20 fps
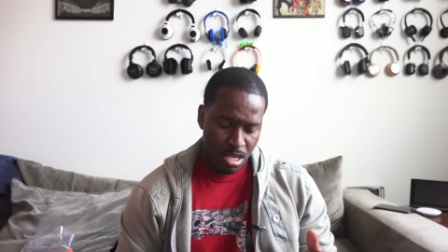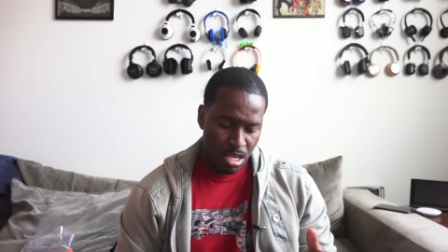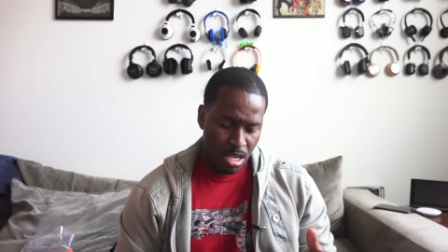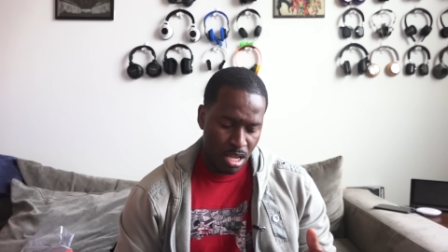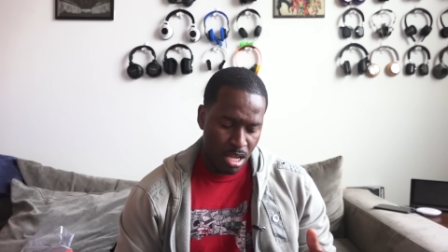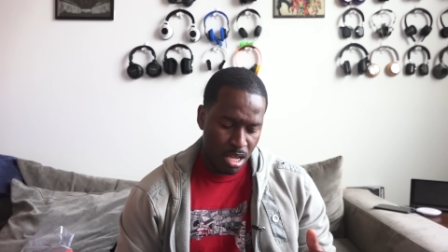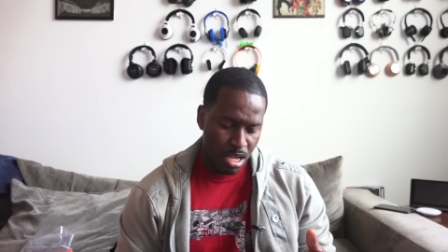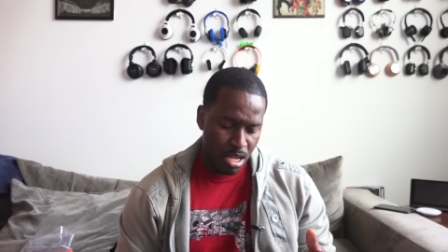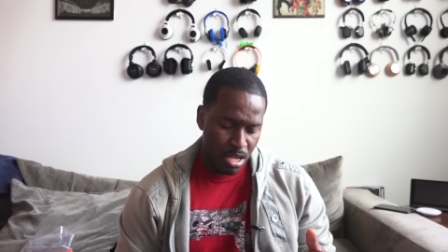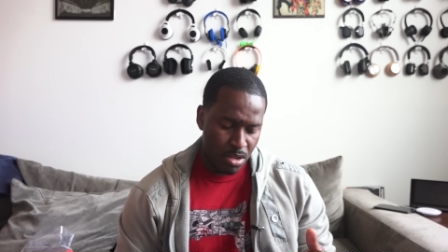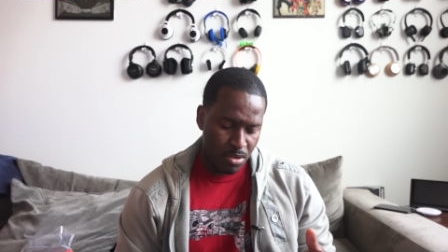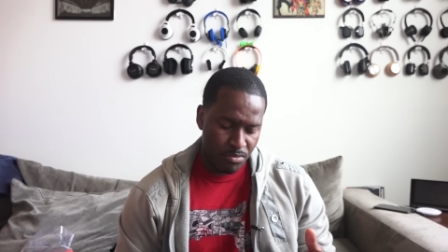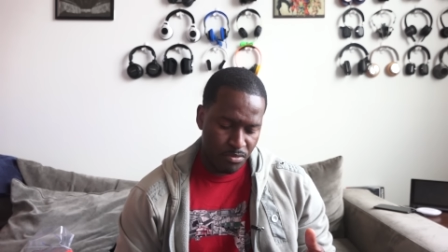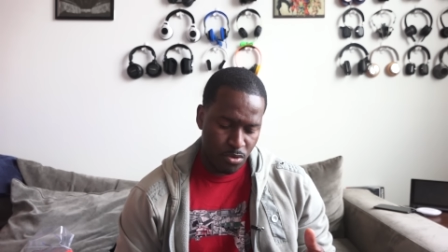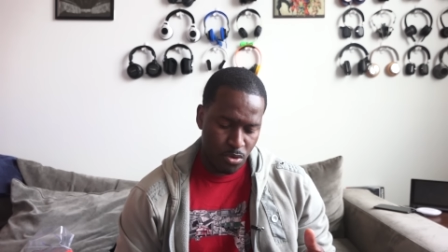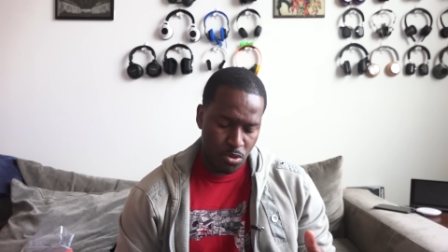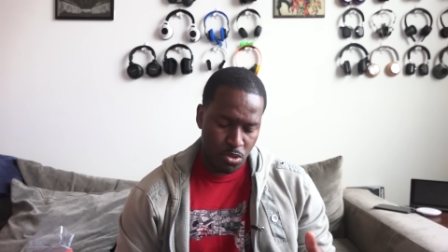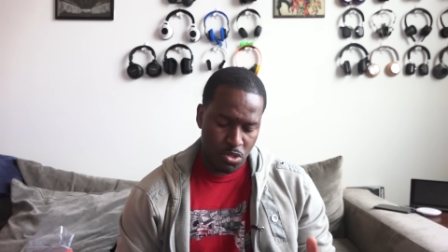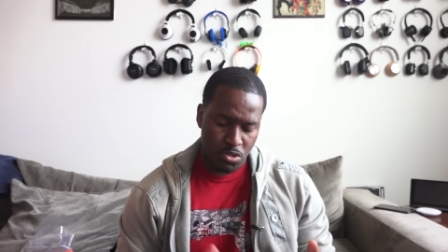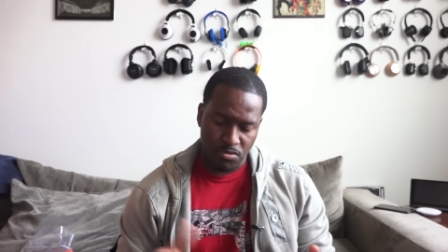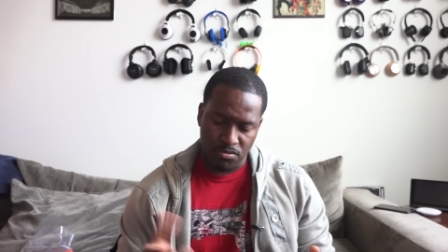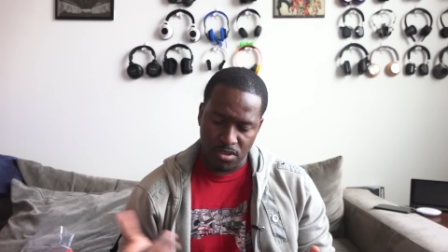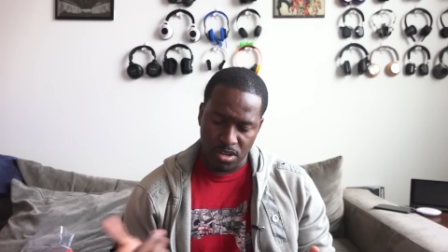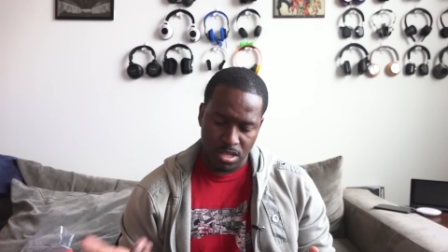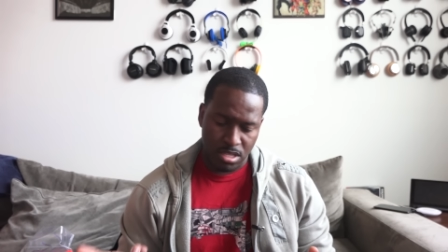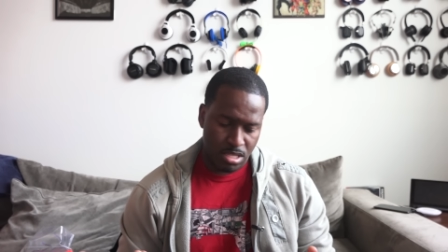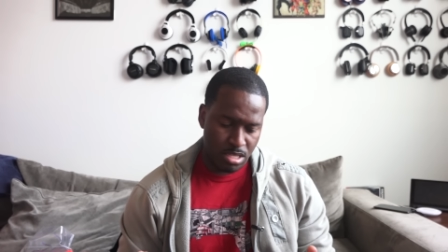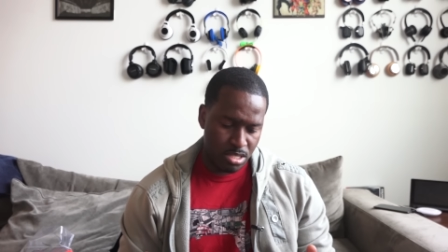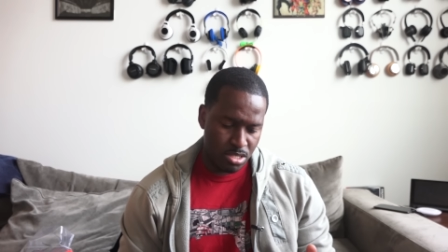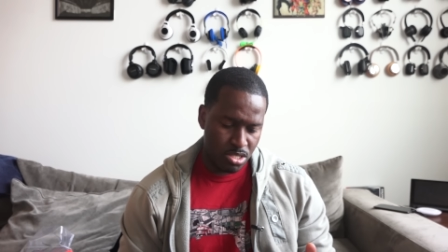uh, of course, you've
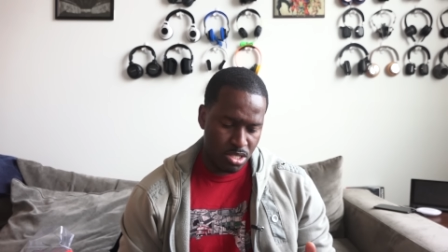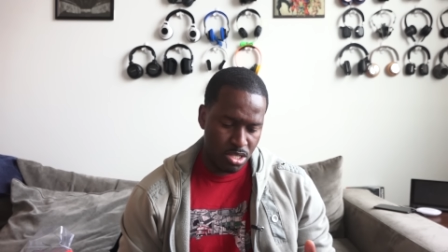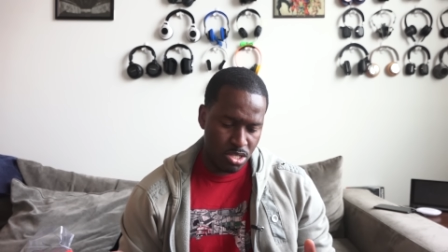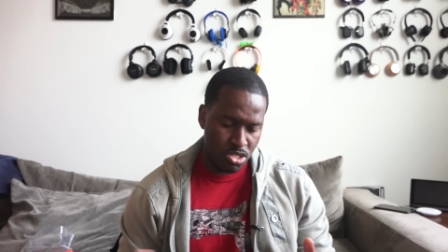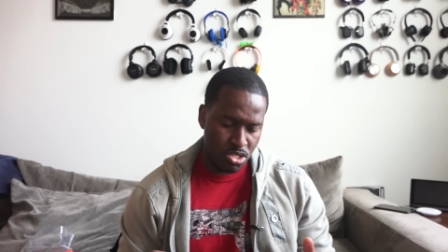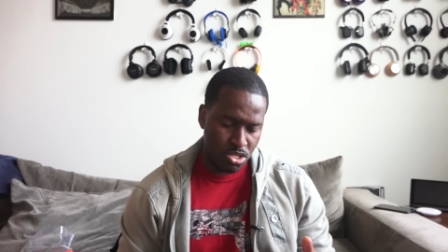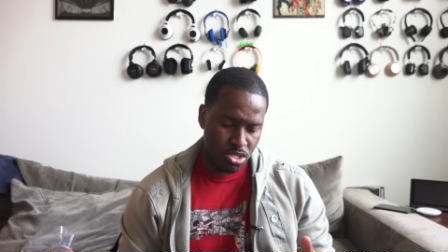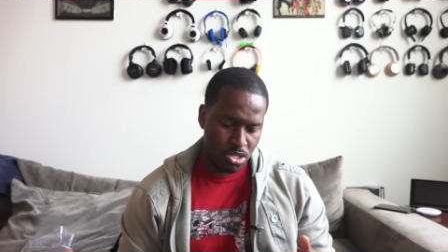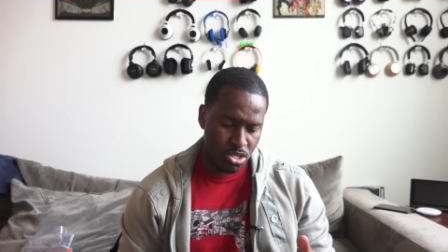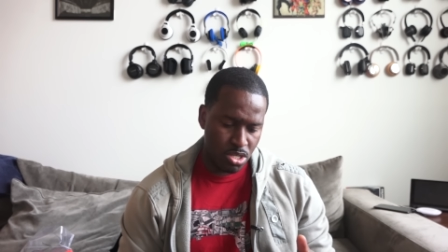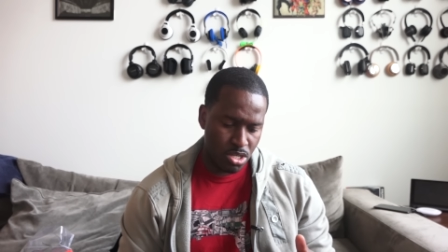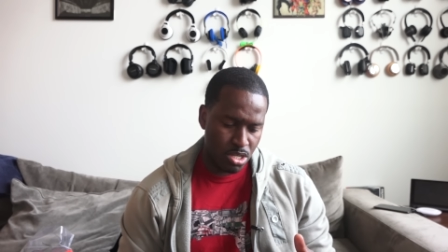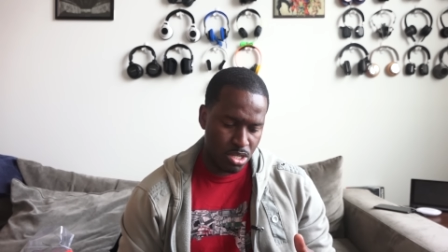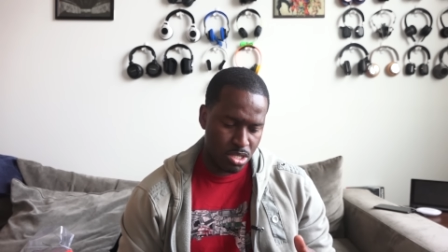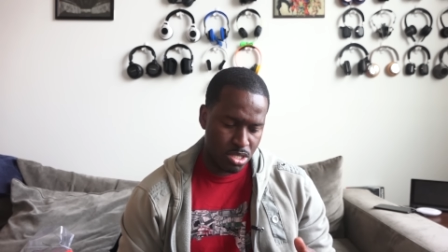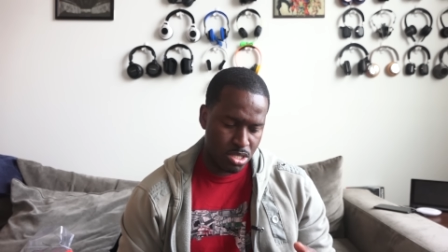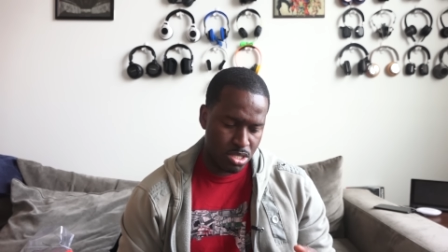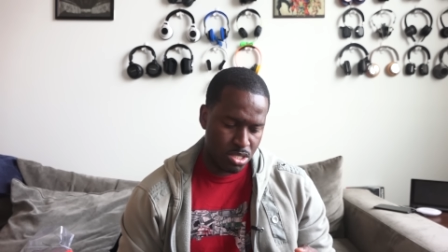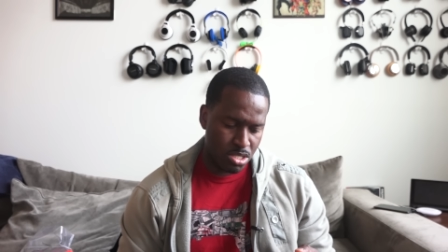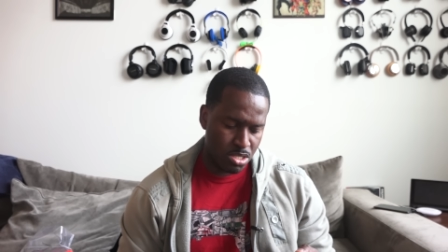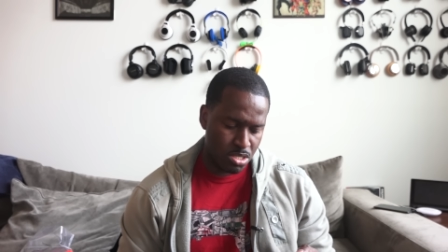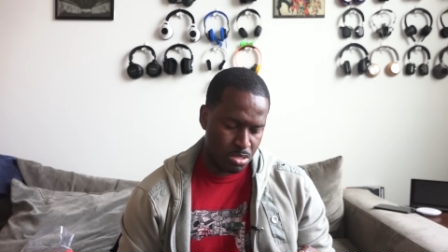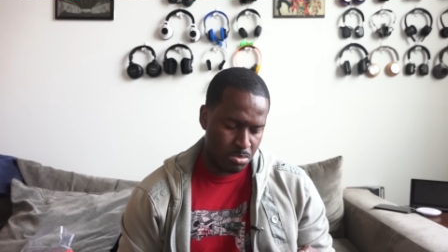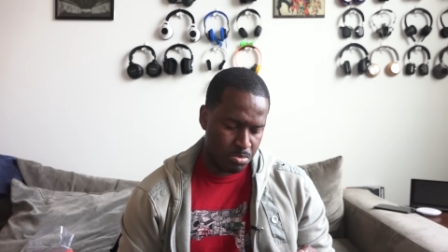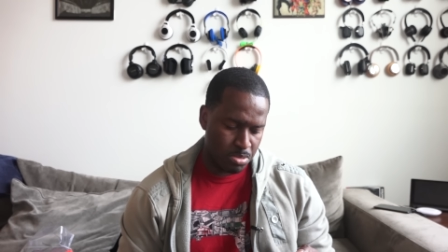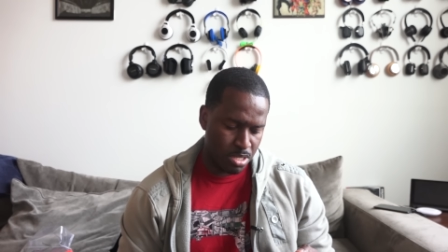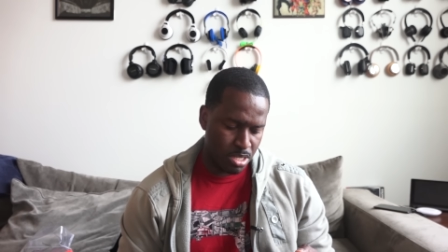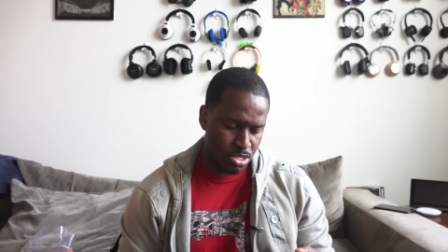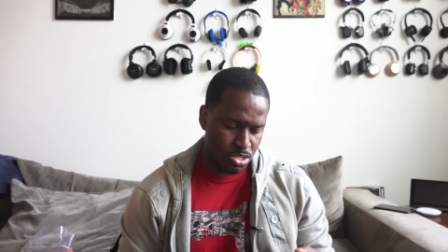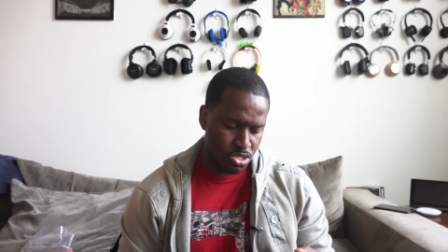got the t-shirt, the
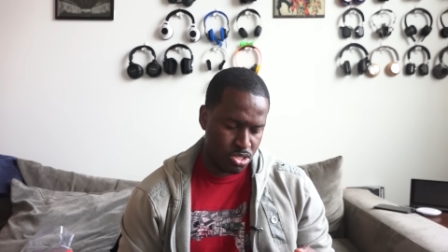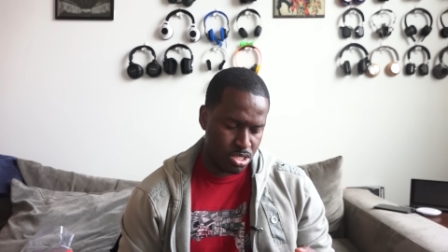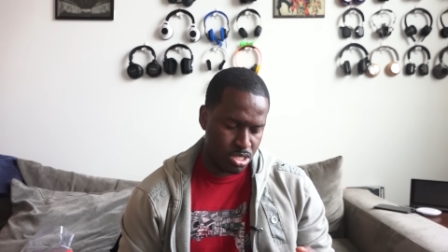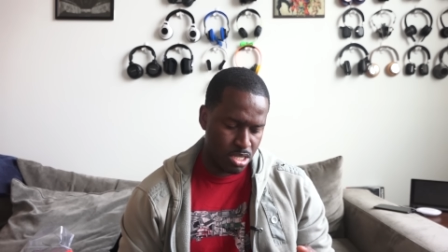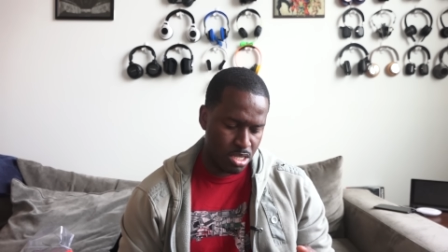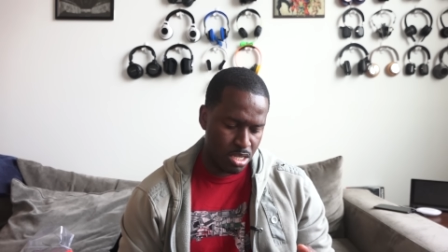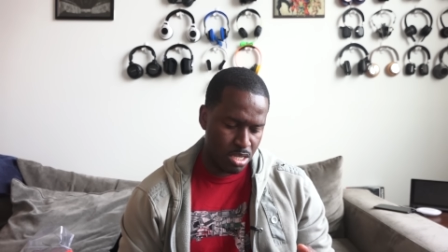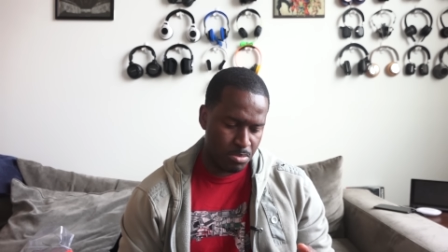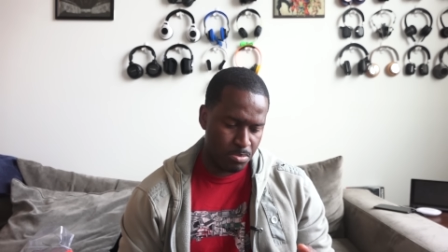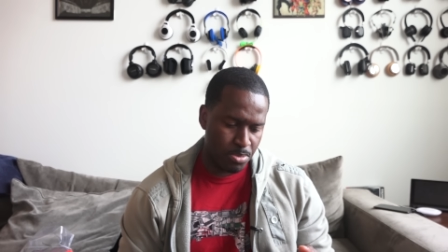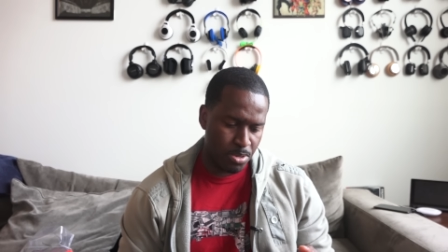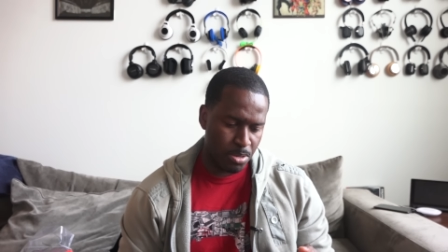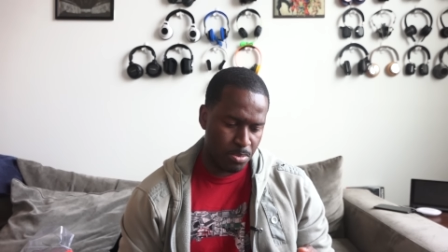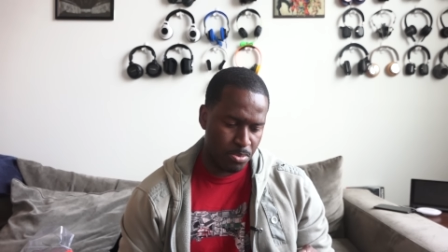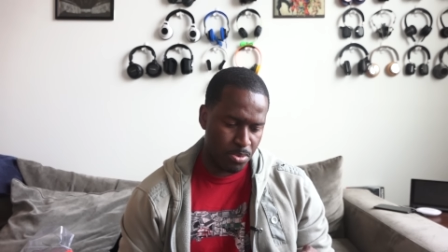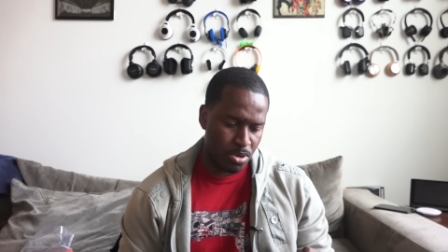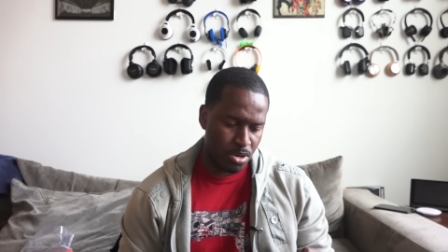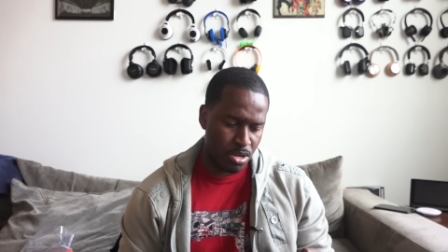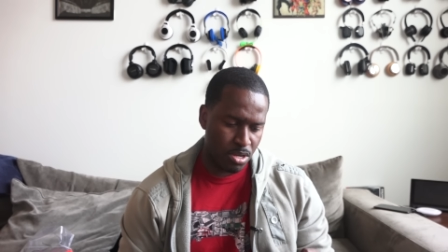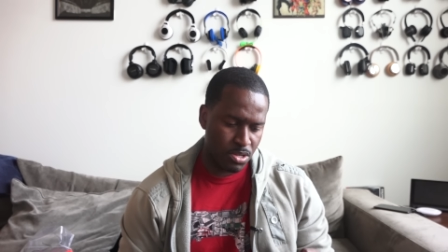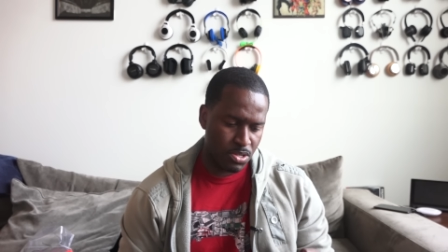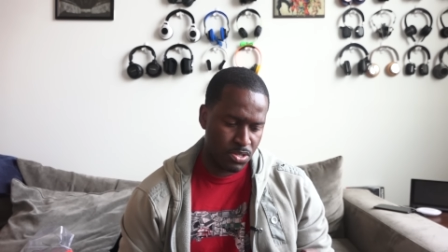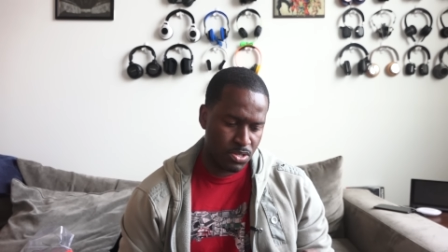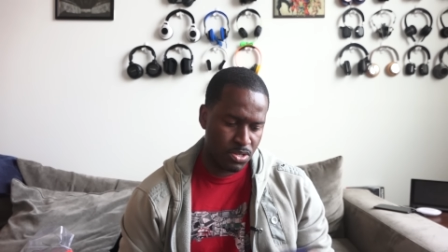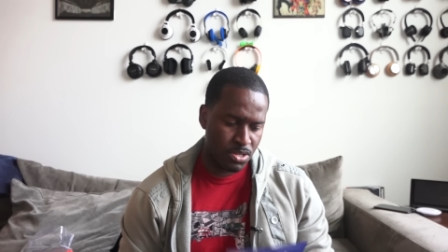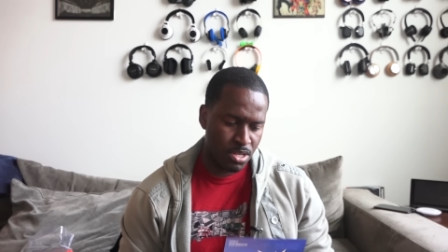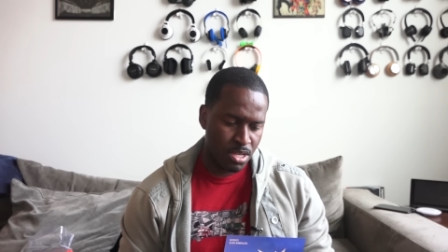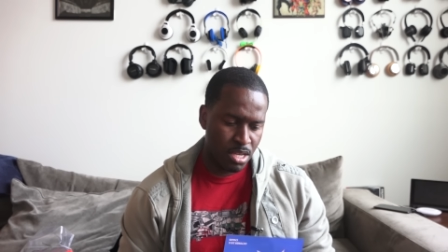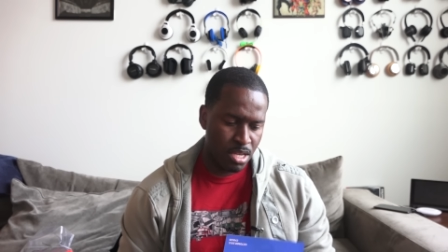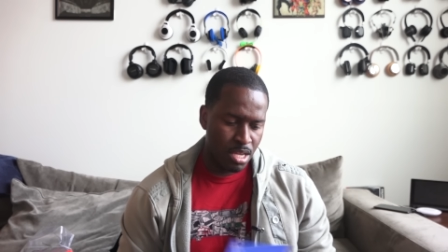plushie, and Pop Rocks.